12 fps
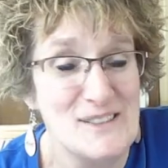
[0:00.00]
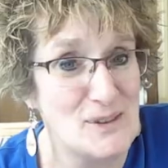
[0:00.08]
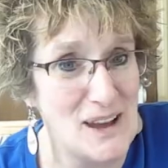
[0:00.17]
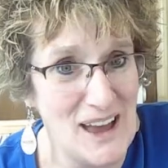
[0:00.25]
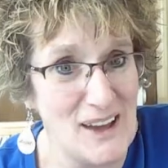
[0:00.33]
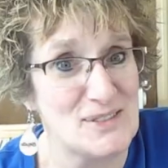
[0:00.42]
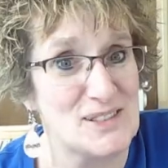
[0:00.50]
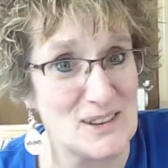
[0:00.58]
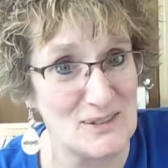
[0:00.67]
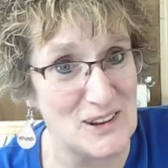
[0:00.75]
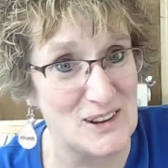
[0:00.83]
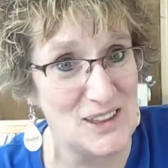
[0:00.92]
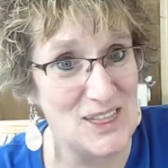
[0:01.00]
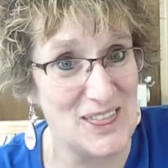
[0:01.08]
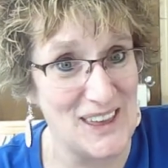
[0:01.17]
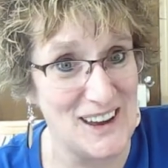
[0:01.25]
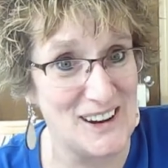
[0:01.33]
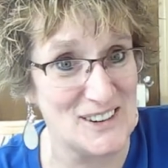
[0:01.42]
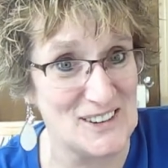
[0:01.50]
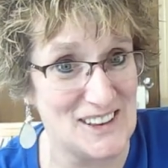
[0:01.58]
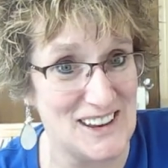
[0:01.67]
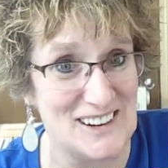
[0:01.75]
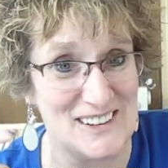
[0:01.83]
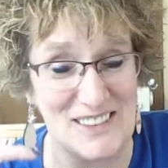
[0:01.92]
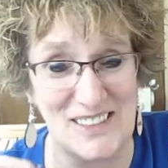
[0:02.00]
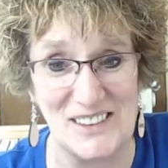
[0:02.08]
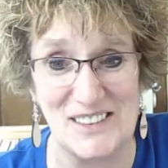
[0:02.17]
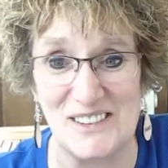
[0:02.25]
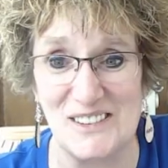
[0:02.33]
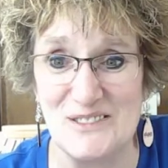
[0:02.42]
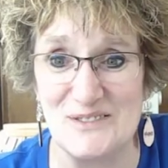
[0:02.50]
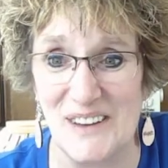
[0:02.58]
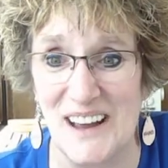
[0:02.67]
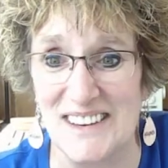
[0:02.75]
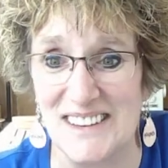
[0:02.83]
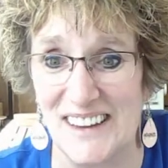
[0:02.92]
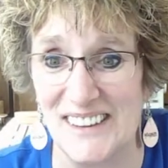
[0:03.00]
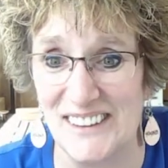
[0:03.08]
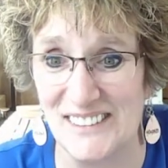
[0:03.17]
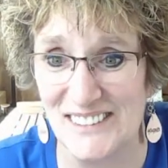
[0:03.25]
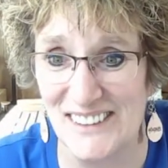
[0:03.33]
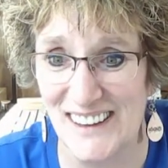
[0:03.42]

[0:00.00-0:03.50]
We have some good thinkers here in this group, I tell you.